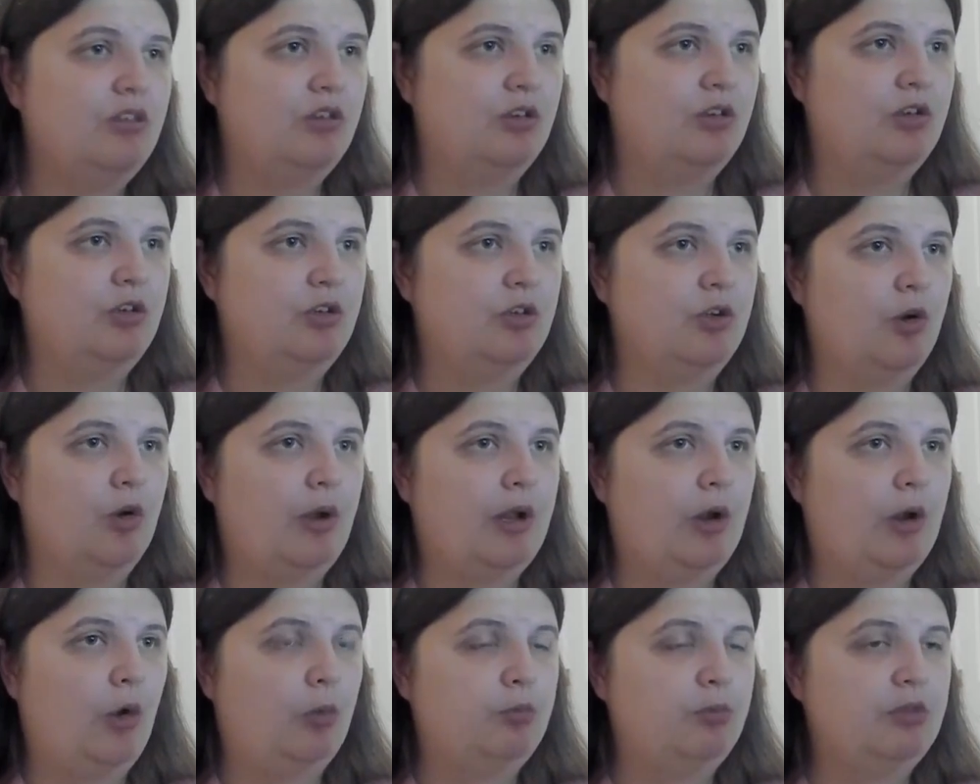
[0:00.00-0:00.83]

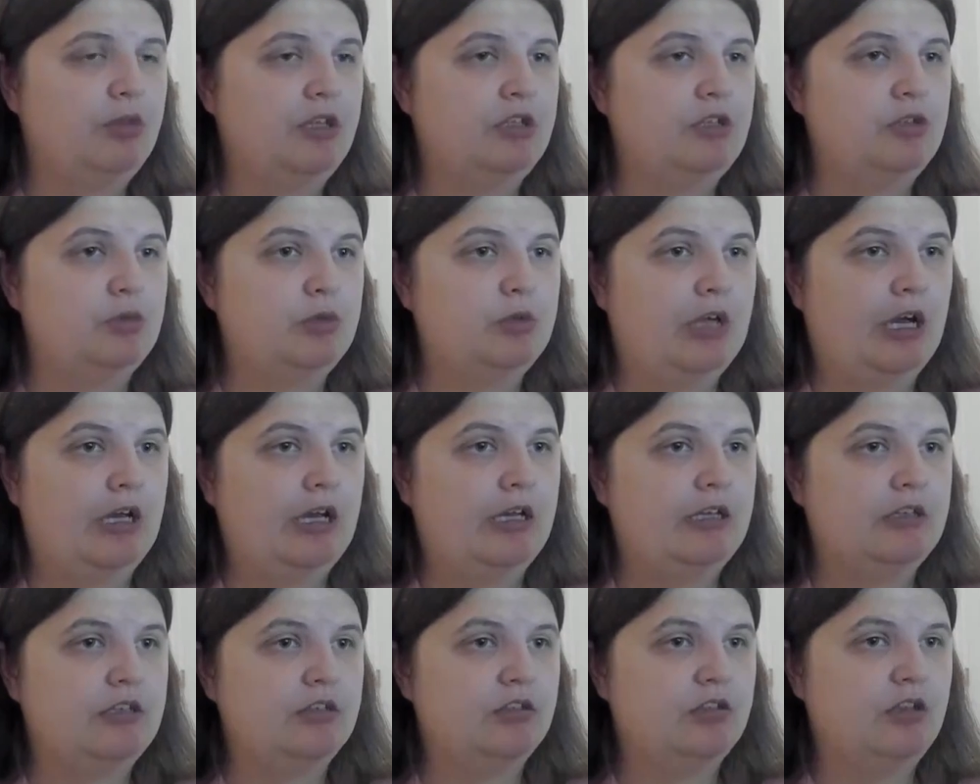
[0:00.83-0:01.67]
I hope that you
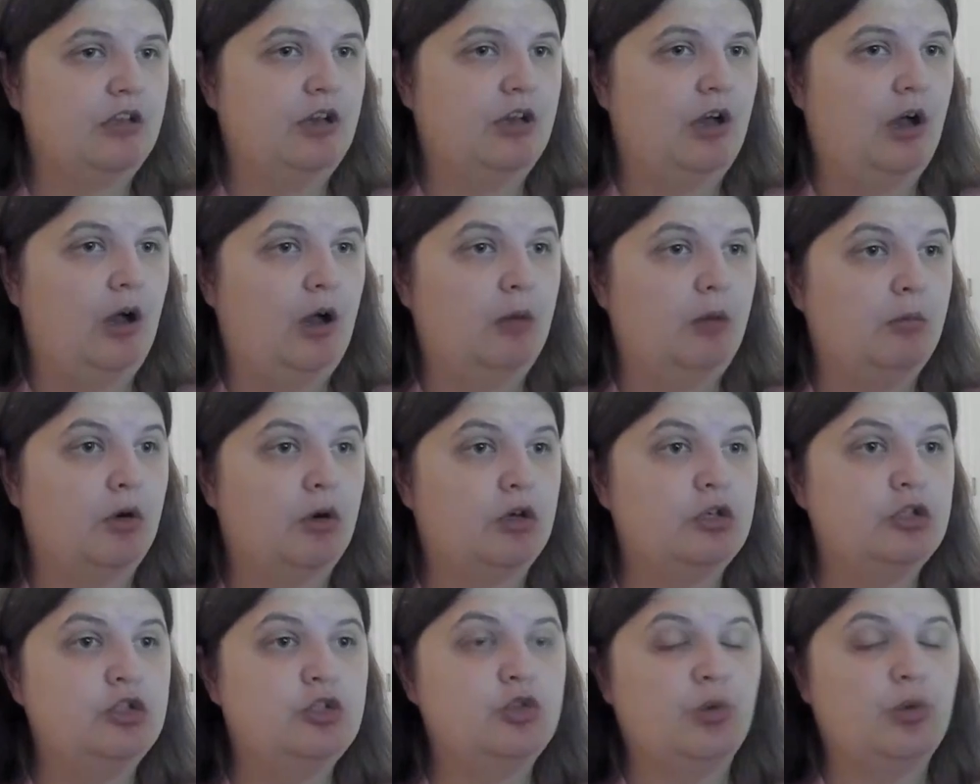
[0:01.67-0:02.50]
guys
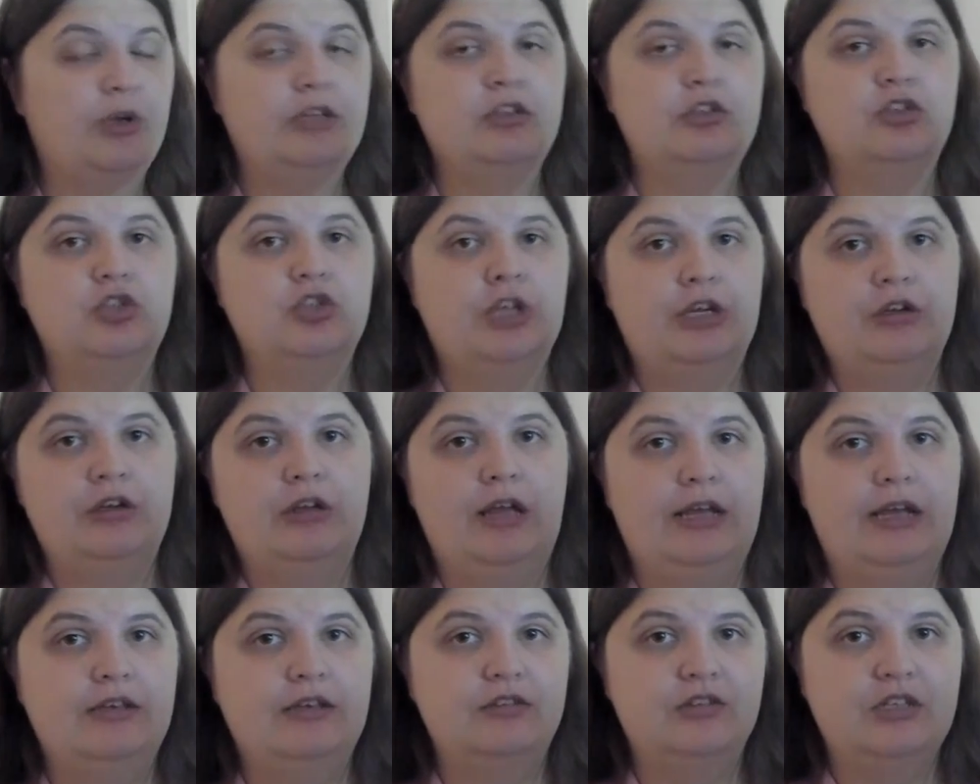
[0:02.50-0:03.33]
are enjoying the channel
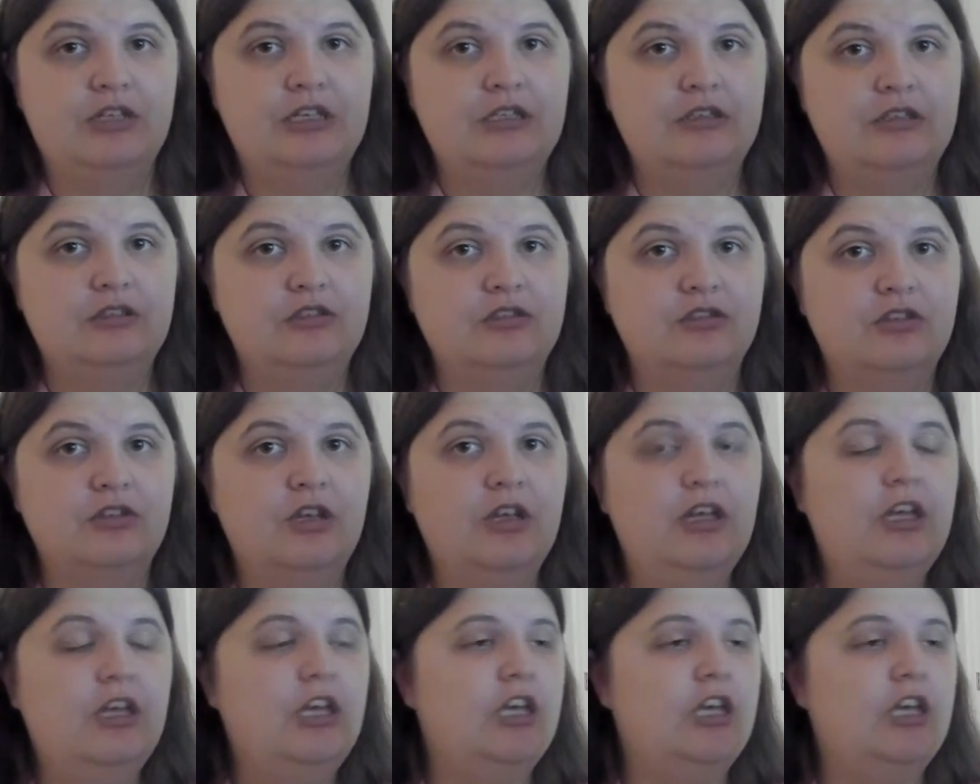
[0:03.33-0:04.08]
as is.